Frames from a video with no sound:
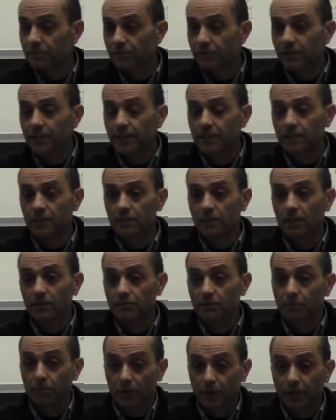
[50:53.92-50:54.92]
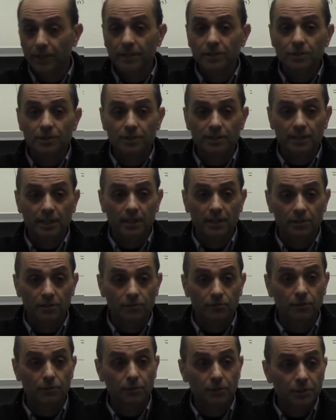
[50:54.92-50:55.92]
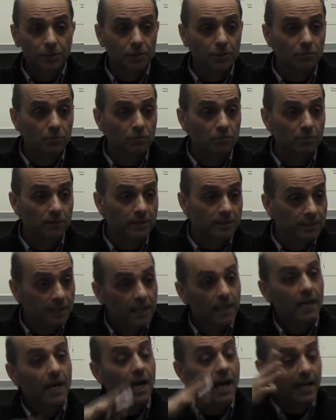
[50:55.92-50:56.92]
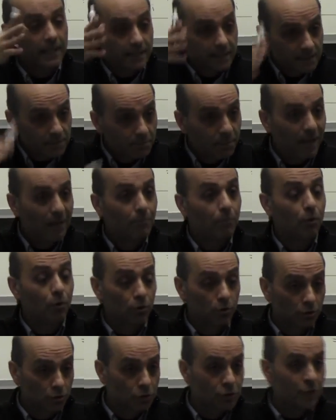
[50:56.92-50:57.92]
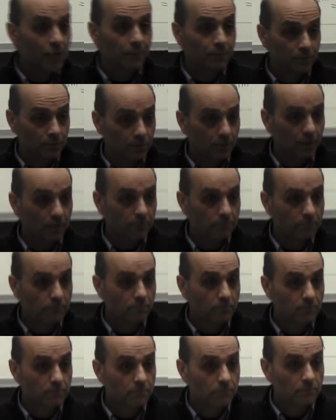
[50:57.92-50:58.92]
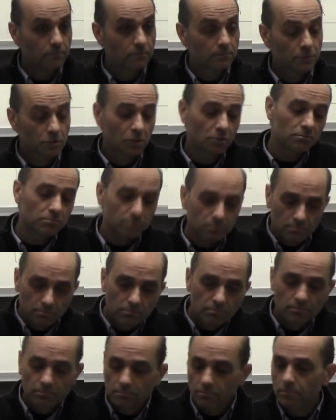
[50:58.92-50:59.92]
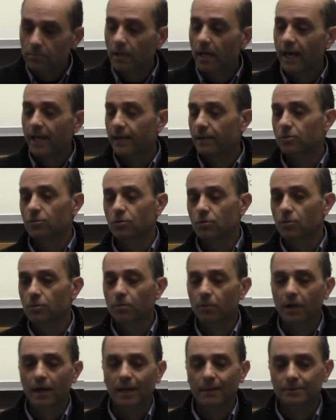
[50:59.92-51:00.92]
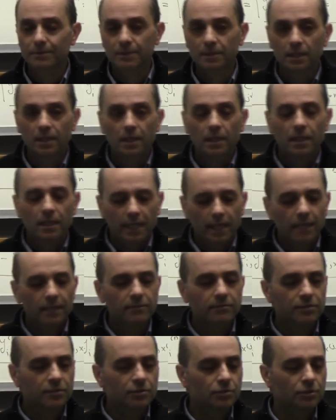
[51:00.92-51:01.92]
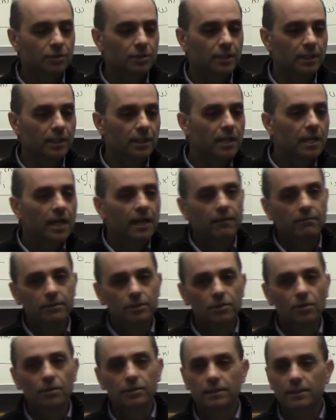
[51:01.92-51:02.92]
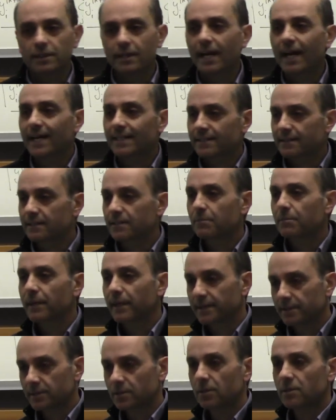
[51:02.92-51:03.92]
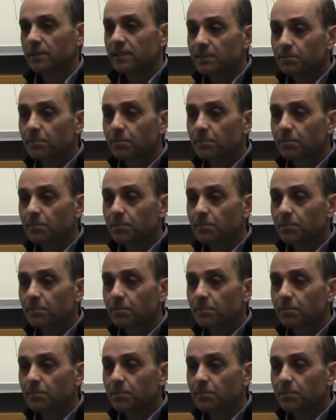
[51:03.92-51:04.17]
field of the Purkinje cells for reaching movements had this bimodal shape to them. So, anecdotal perhaps, kind of interesting. And we know the task depends on this